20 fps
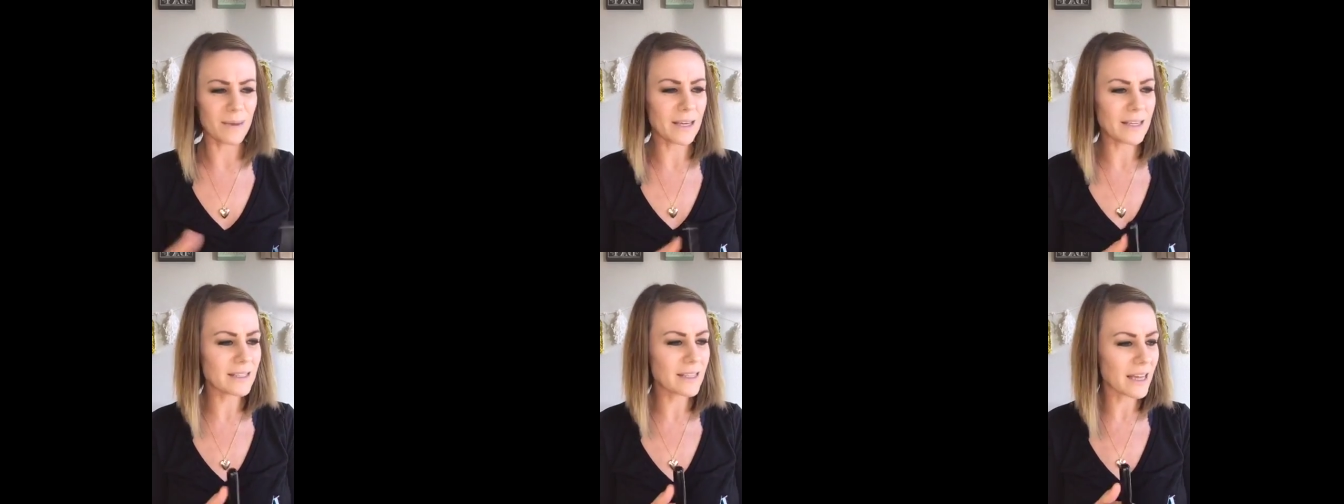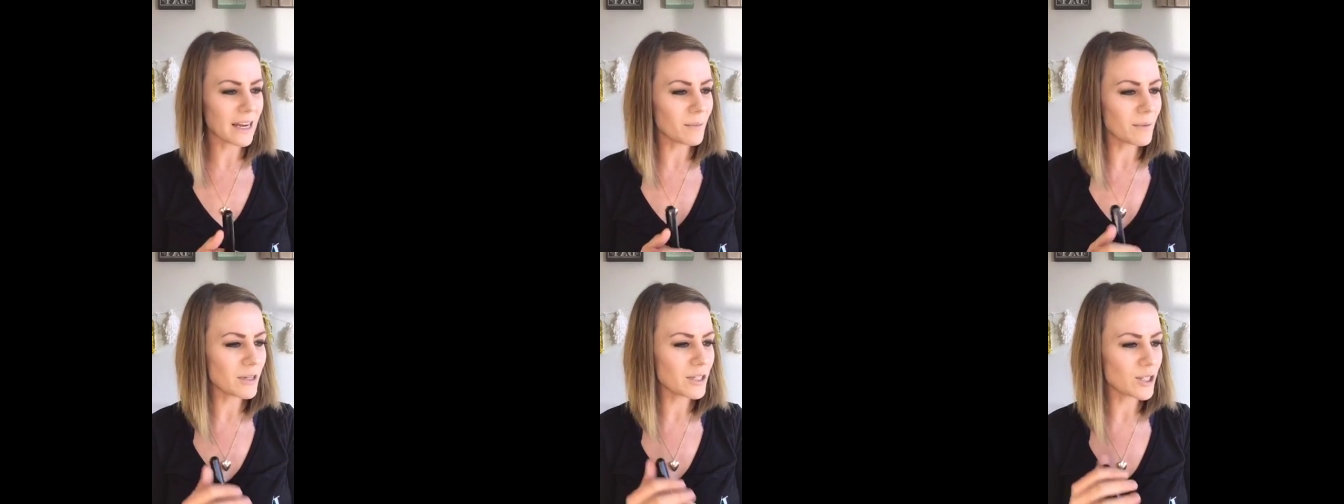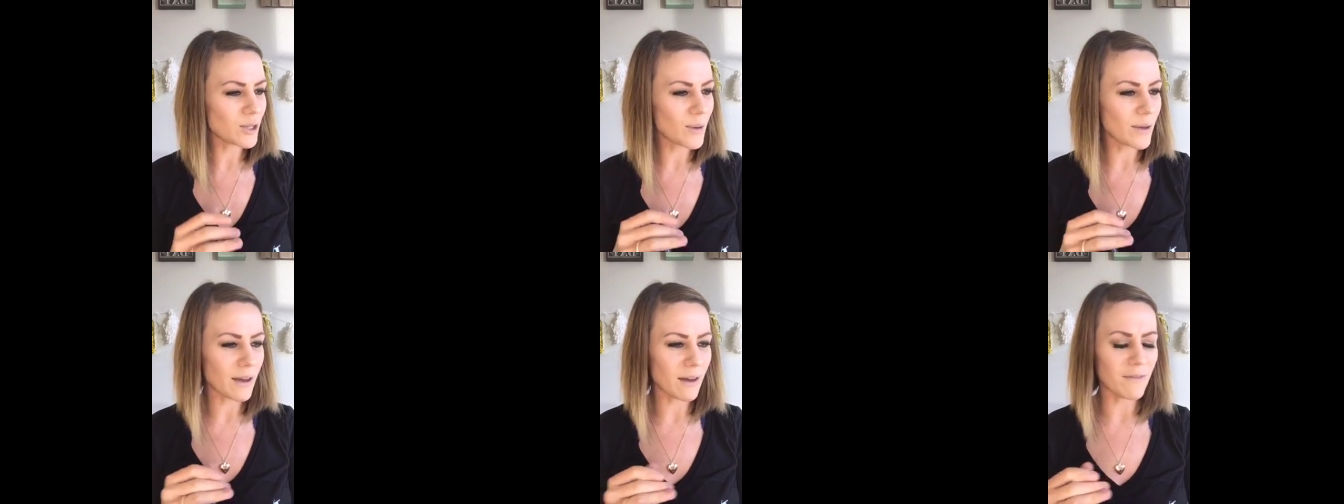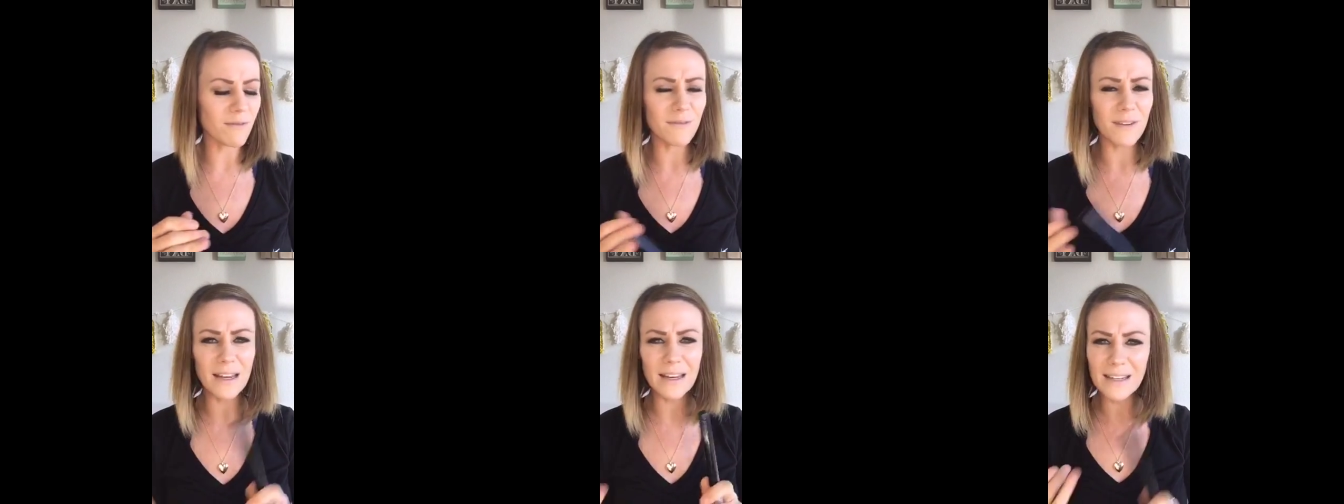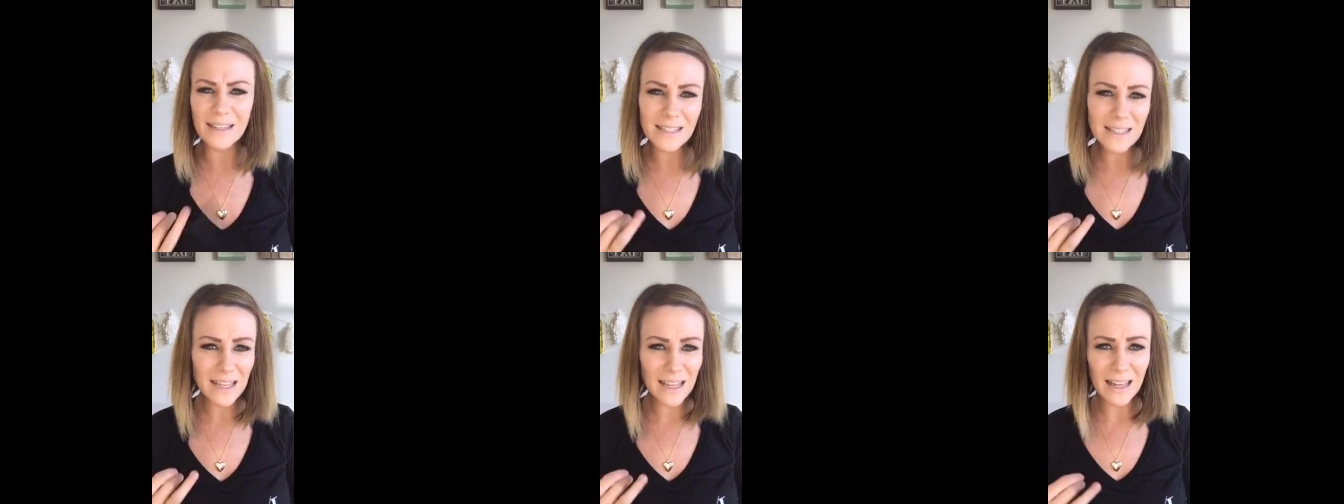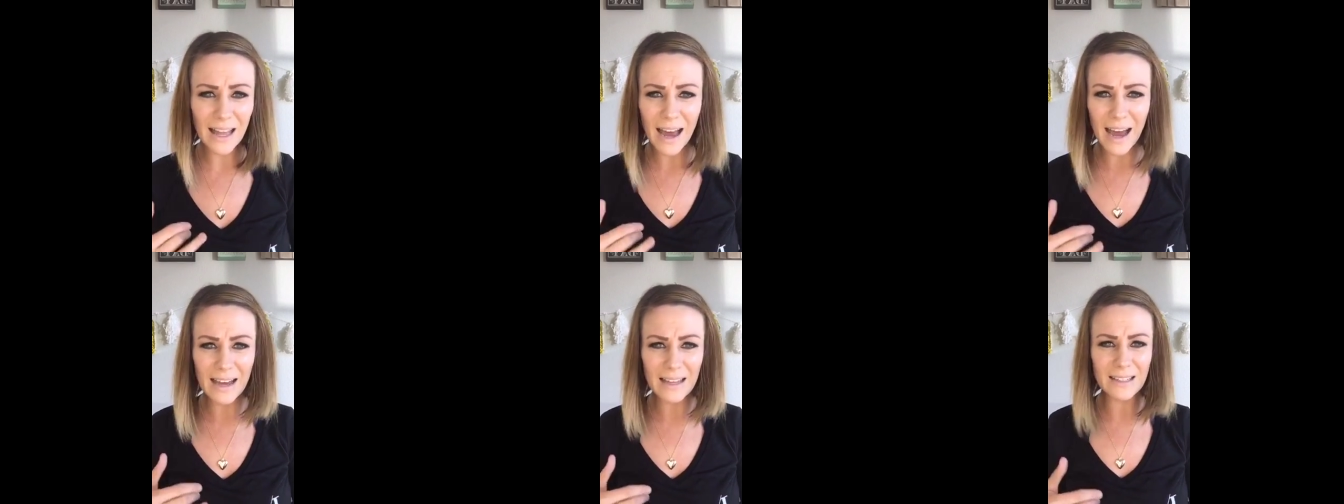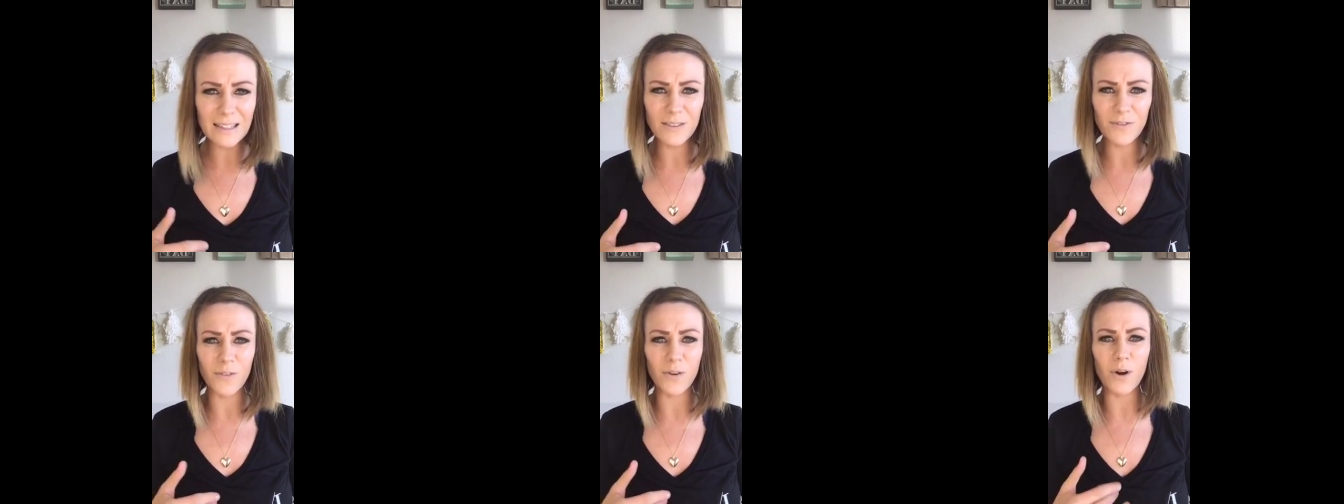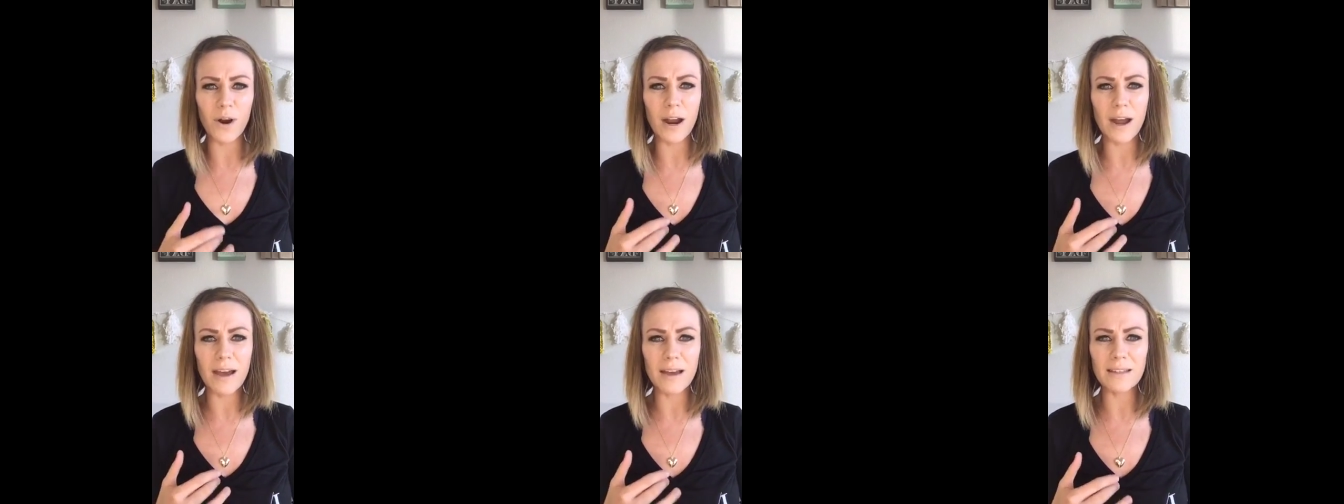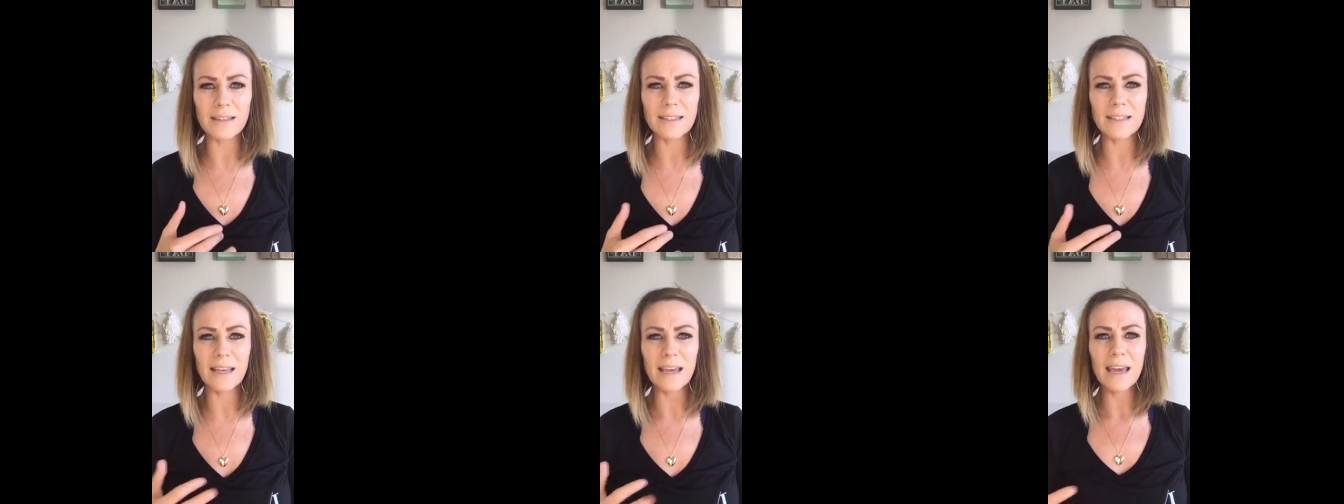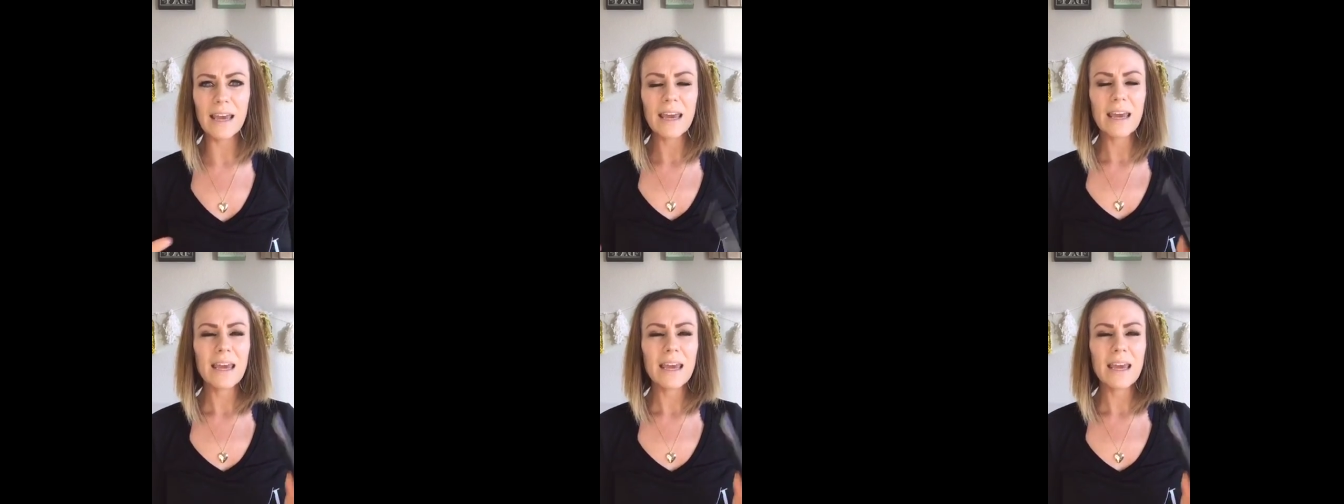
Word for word: He's going to be doing a fitness class for us.